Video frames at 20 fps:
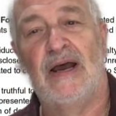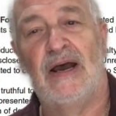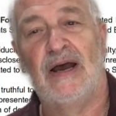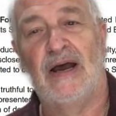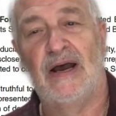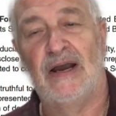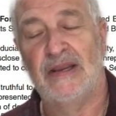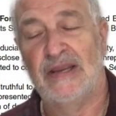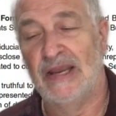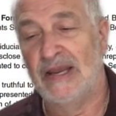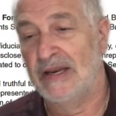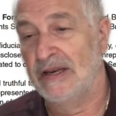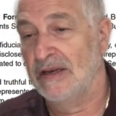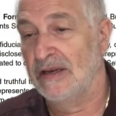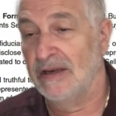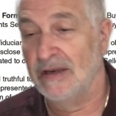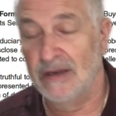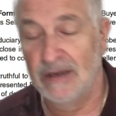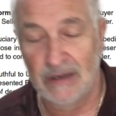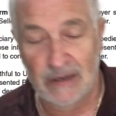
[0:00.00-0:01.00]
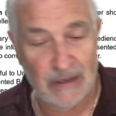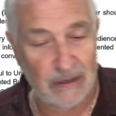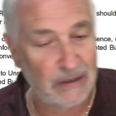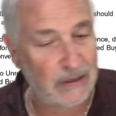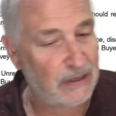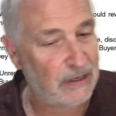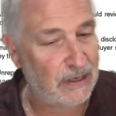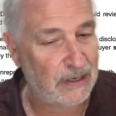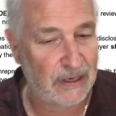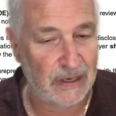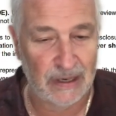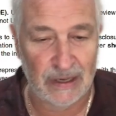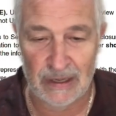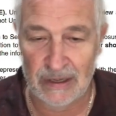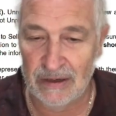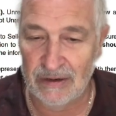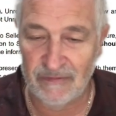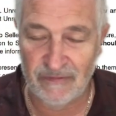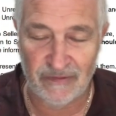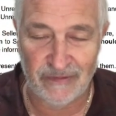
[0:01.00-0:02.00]
Again,
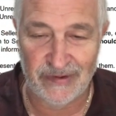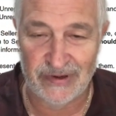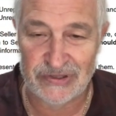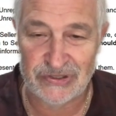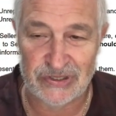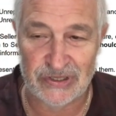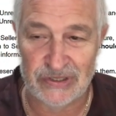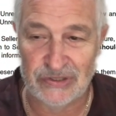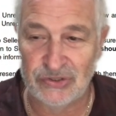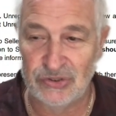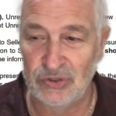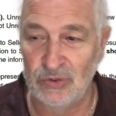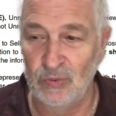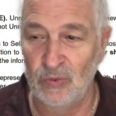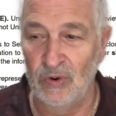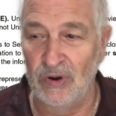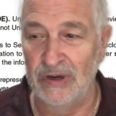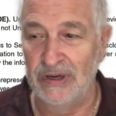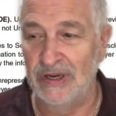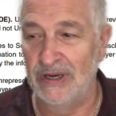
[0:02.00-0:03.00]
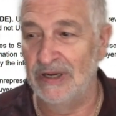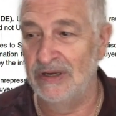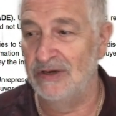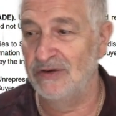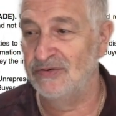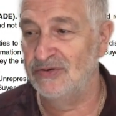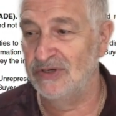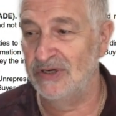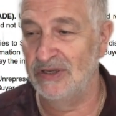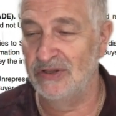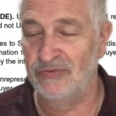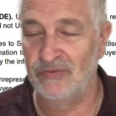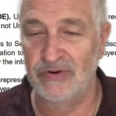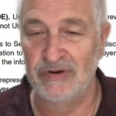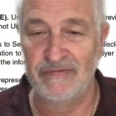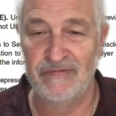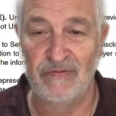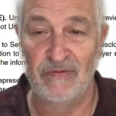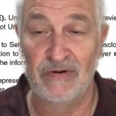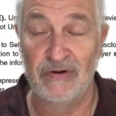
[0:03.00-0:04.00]
and for instance, you walk in, you see 3 or
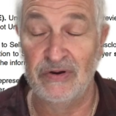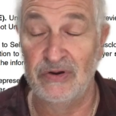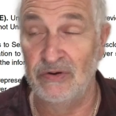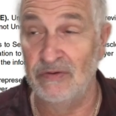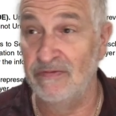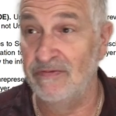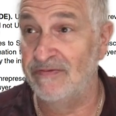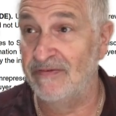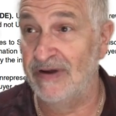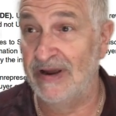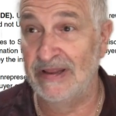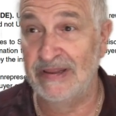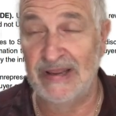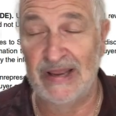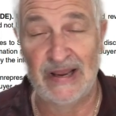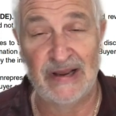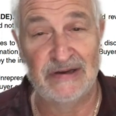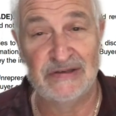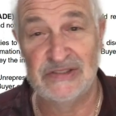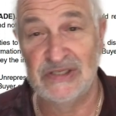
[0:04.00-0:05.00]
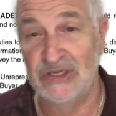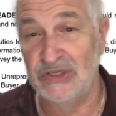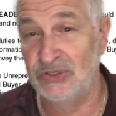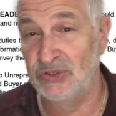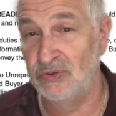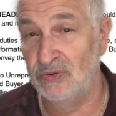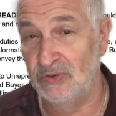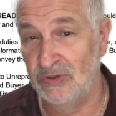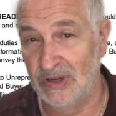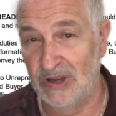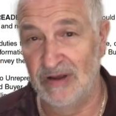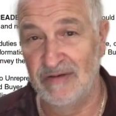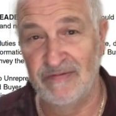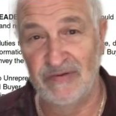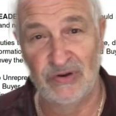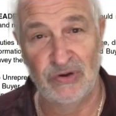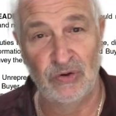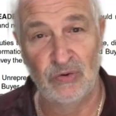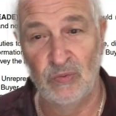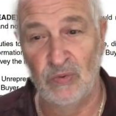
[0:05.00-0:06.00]
4, you find the house that you love
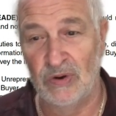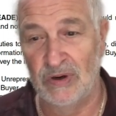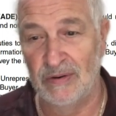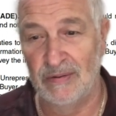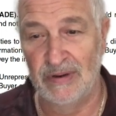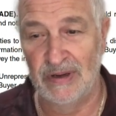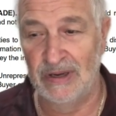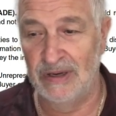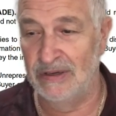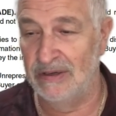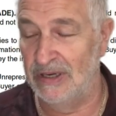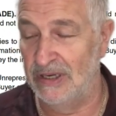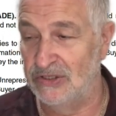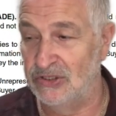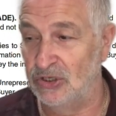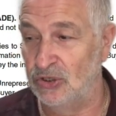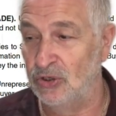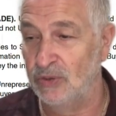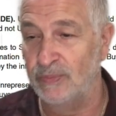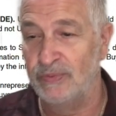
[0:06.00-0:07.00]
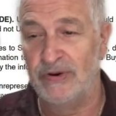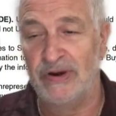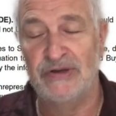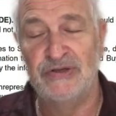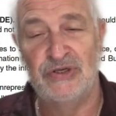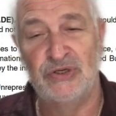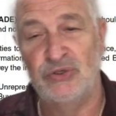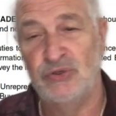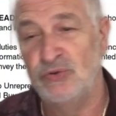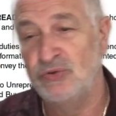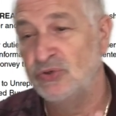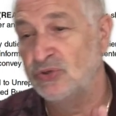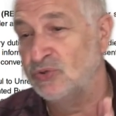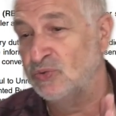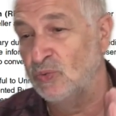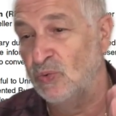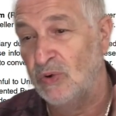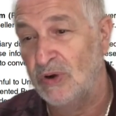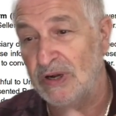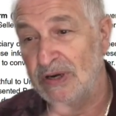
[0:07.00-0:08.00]
and you want, and it's a good price, and you just
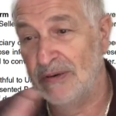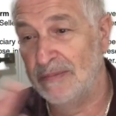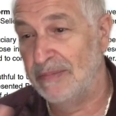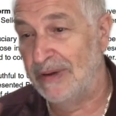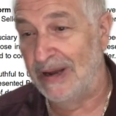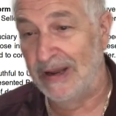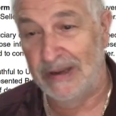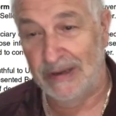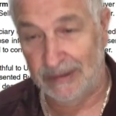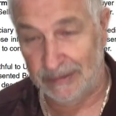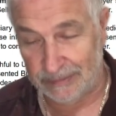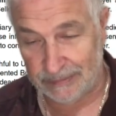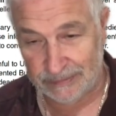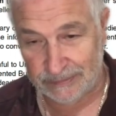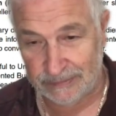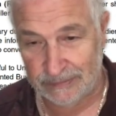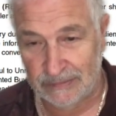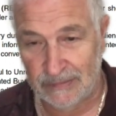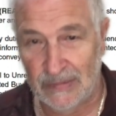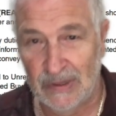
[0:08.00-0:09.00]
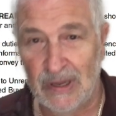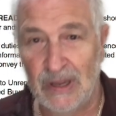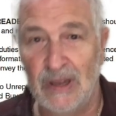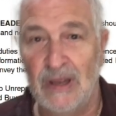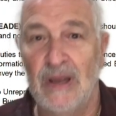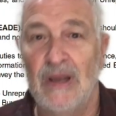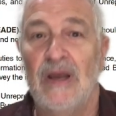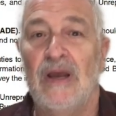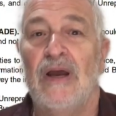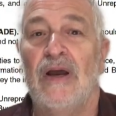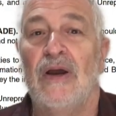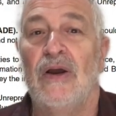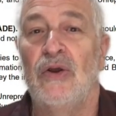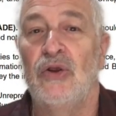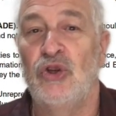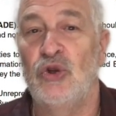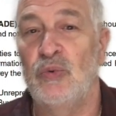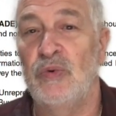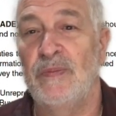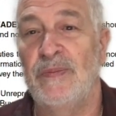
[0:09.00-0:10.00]
want to buy it.
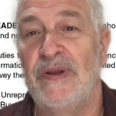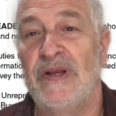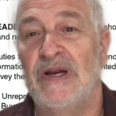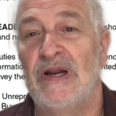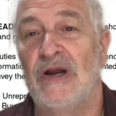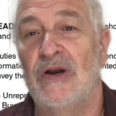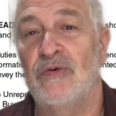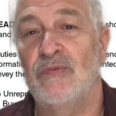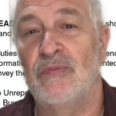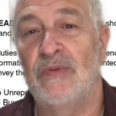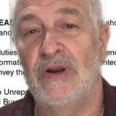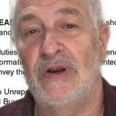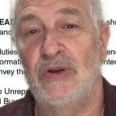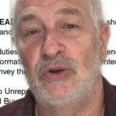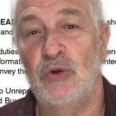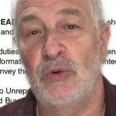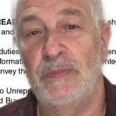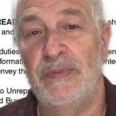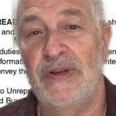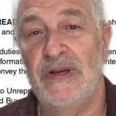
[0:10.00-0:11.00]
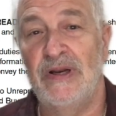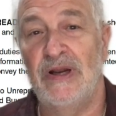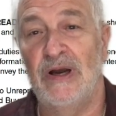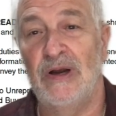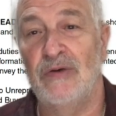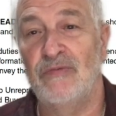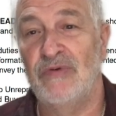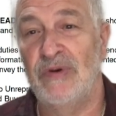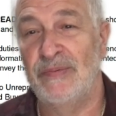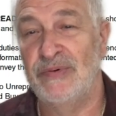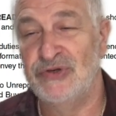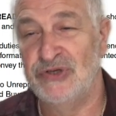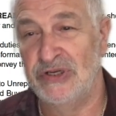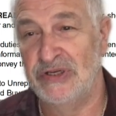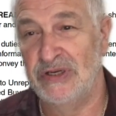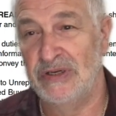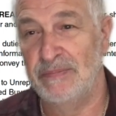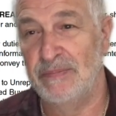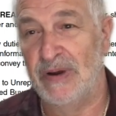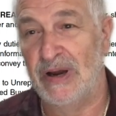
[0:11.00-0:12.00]
You would be an
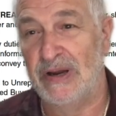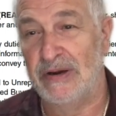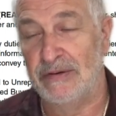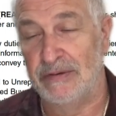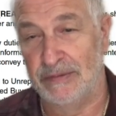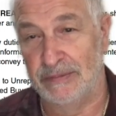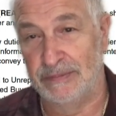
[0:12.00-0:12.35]
unrepresented buyer.